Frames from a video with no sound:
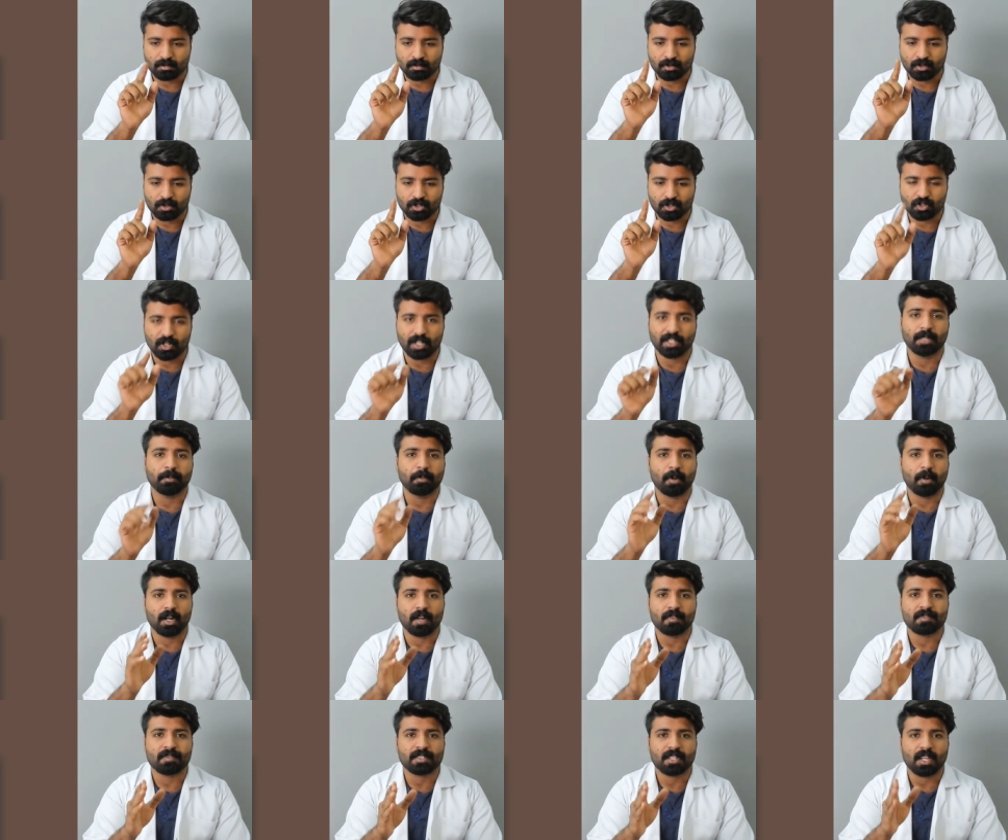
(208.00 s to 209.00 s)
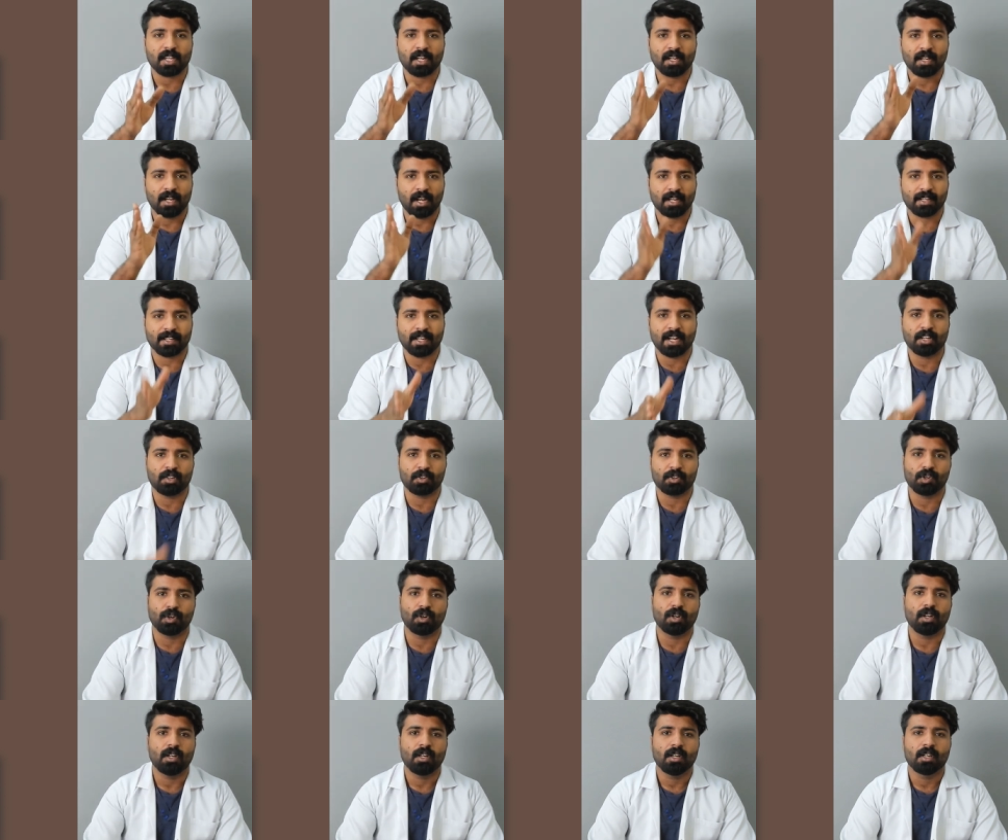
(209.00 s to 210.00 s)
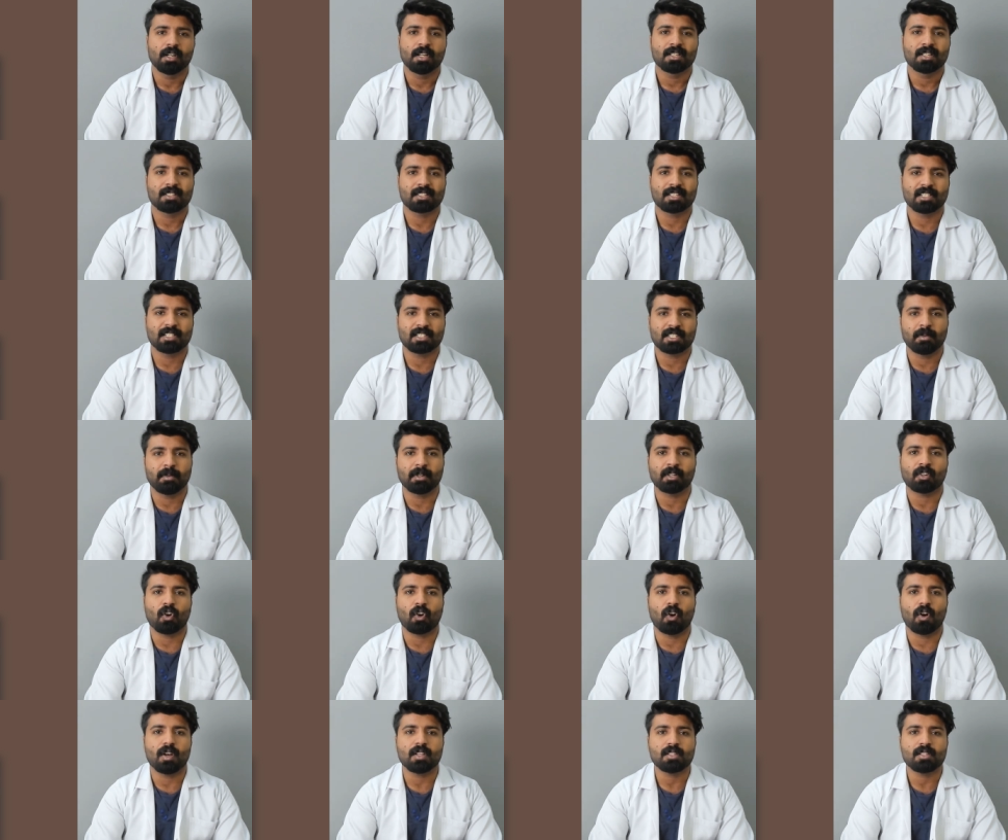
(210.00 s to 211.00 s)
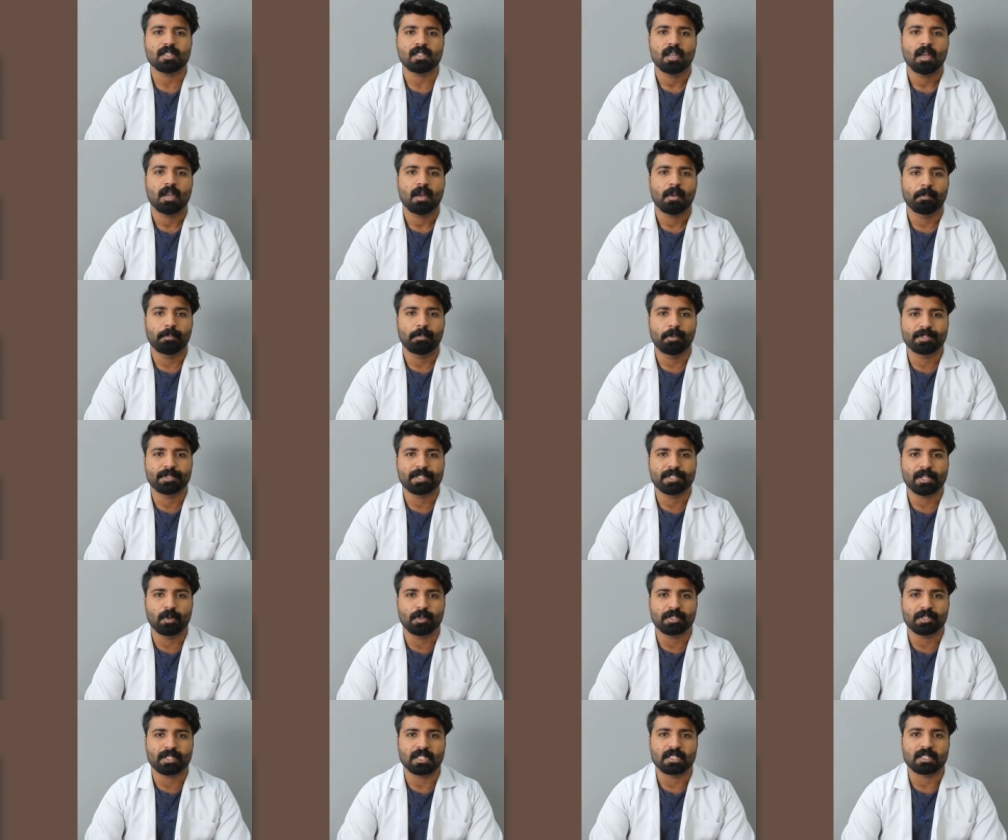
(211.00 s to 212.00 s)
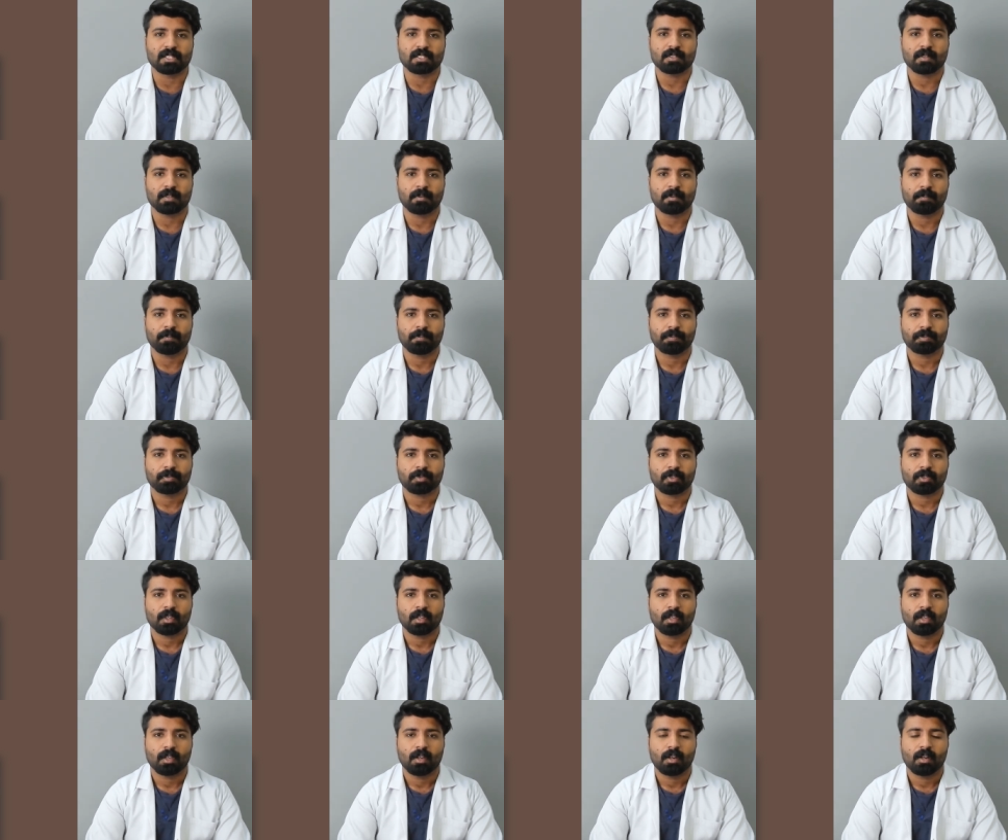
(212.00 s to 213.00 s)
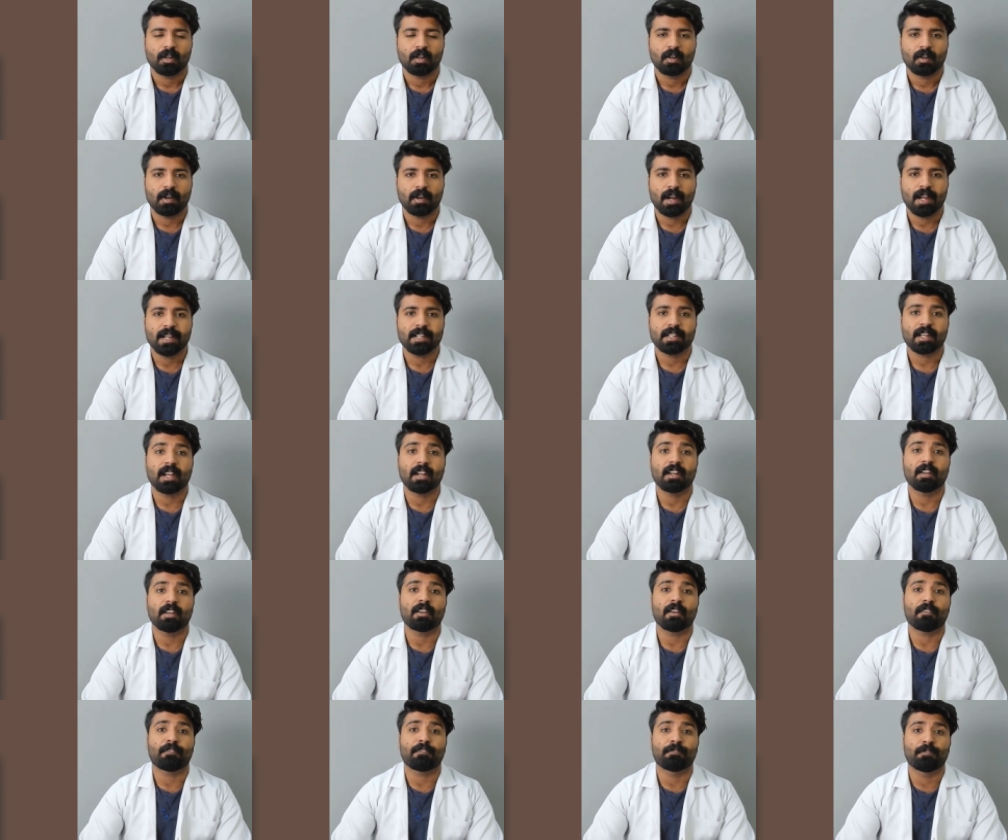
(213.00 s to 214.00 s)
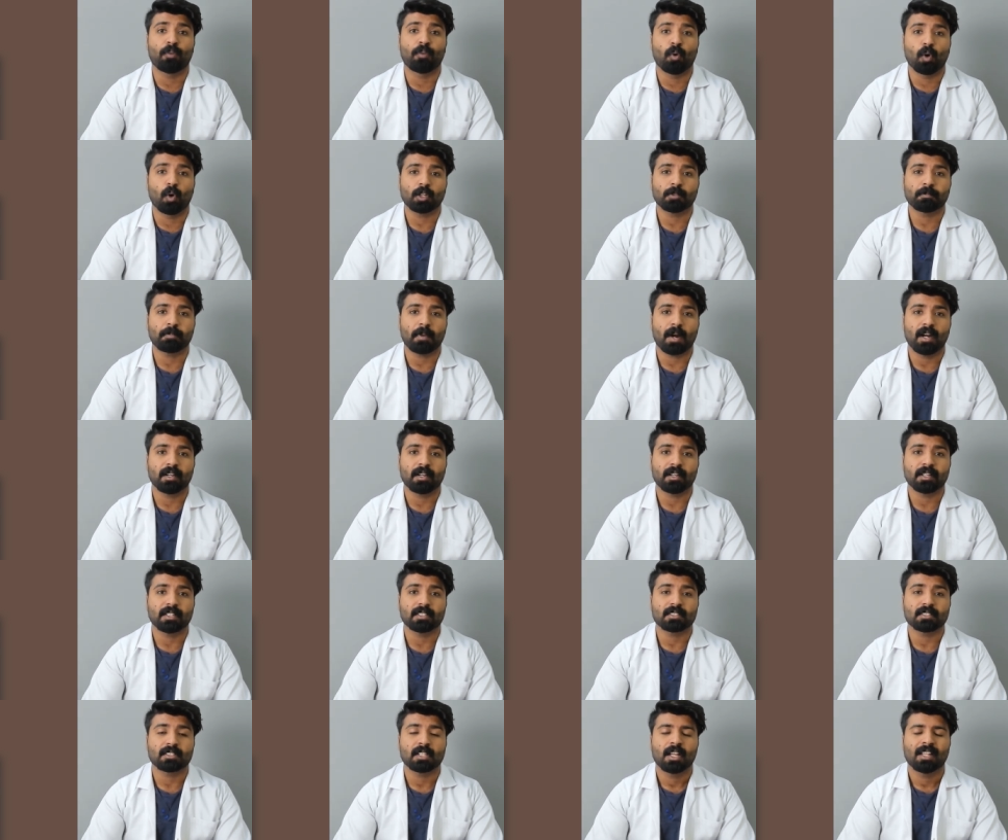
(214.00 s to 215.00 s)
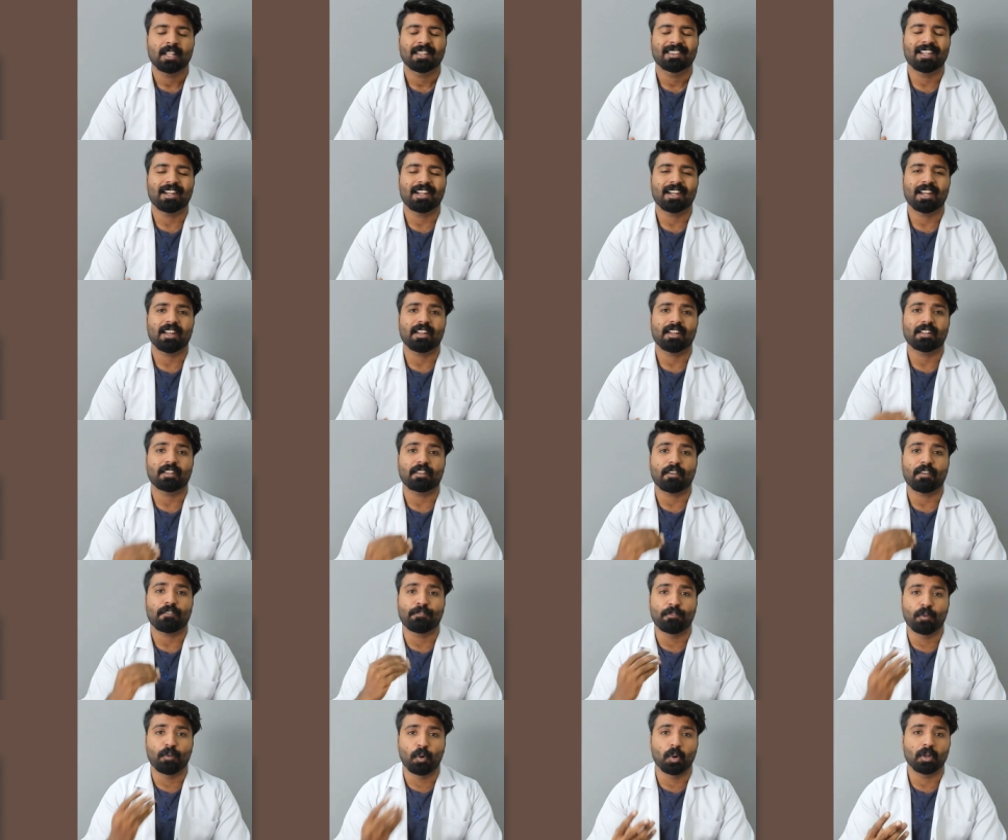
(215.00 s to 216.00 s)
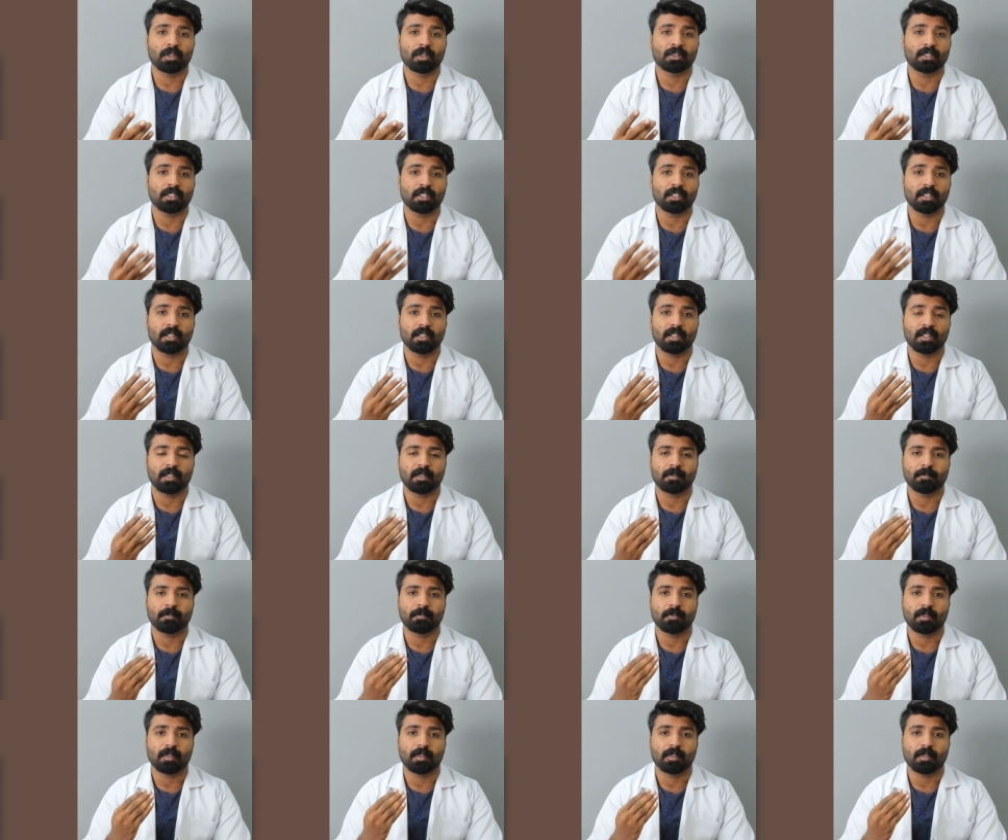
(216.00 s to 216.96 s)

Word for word: shredded part of skin and get to your system and cause brucellosis right and the fourth part is that the fourth uh,